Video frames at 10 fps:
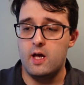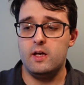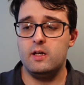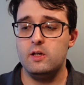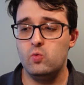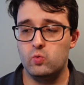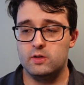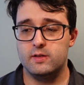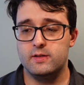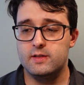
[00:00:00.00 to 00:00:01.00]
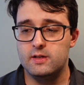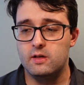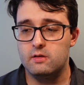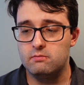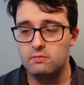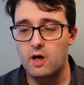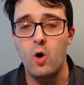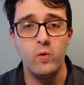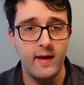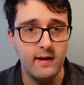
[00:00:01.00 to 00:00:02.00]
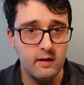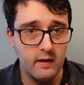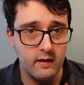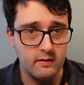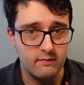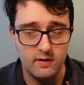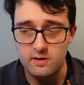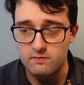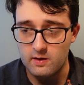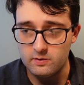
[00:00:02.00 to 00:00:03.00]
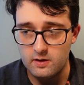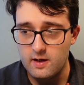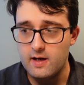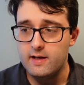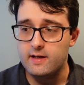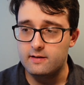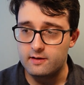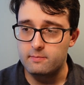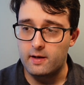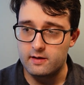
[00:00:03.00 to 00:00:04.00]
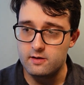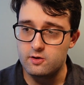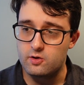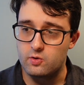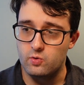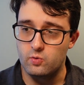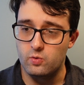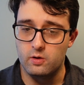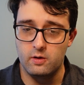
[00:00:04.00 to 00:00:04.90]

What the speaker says: He was okay in the first round. He did manage to